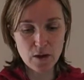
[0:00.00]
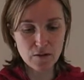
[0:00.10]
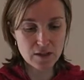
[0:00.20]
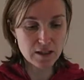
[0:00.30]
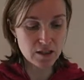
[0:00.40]
why
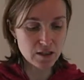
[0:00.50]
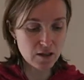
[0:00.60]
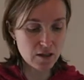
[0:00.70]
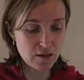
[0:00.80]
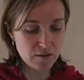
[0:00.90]
I've got such
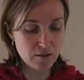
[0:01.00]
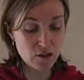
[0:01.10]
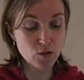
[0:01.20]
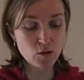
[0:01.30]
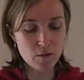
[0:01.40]
an
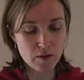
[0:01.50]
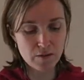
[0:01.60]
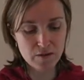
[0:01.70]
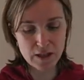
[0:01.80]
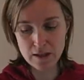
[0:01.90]
assortment
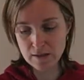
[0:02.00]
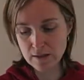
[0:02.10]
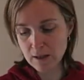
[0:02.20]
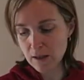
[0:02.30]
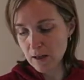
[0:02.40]
of
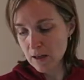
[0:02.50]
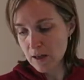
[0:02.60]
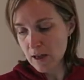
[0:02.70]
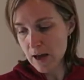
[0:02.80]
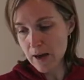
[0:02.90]
things
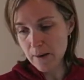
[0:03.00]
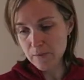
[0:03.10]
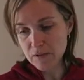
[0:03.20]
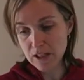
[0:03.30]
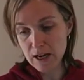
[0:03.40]

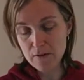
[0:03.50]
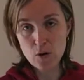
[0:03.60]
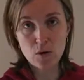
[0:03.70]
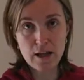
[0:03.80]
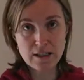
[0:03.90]
to cover
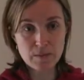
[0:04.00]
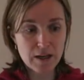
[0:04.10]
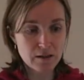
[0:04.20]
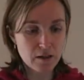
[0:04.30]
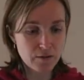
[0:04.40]
all
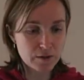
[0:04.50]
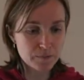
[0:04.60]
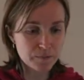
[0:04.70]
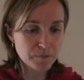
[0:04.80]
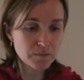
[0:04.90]
aspects of it.